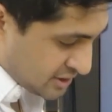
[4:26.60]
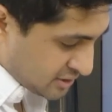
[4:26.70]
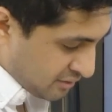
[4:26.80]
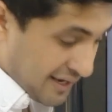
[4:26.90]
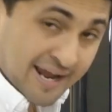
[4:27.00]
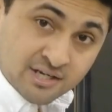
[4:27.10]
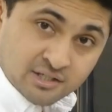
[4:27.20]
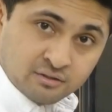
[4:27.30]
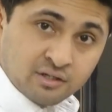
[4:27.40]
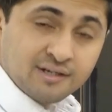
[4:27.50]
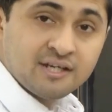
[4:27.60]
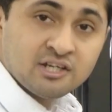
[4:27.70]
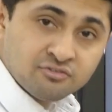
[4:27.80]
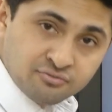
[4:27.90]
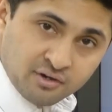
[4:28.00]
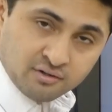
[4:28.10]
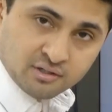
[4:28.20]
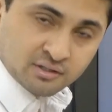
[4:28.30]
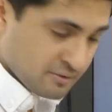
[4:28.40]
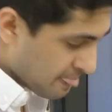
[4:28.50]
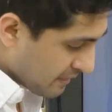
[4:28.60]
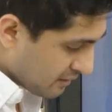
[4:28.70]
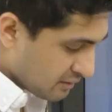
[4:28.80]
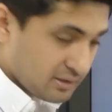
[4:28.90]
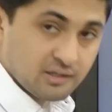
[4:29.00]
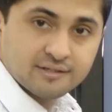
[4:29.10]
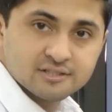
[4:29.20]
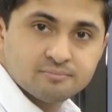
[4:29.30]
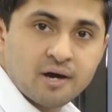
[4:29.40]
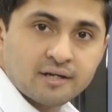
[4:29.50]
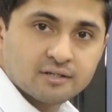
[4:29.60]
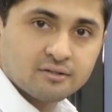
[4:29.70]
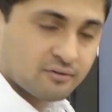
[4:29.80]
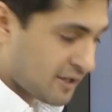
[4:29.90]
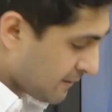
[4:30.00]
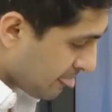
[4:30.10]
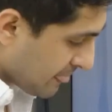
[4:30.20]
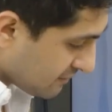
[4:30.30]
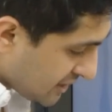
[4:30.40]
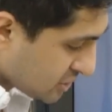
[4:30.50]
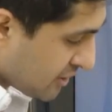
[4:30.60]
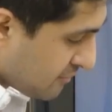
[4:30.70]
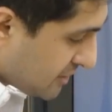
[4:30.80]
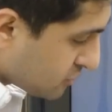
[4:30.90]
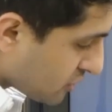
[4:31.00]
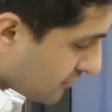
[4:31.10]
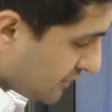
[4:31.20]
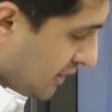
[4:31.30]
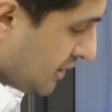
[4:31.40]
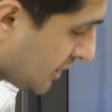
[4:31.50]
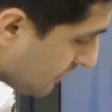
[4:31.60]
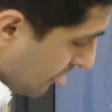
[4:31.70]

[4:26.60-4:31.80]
is called anterior inferior iliac spine, okay? That's right, because we're talking about the iliac.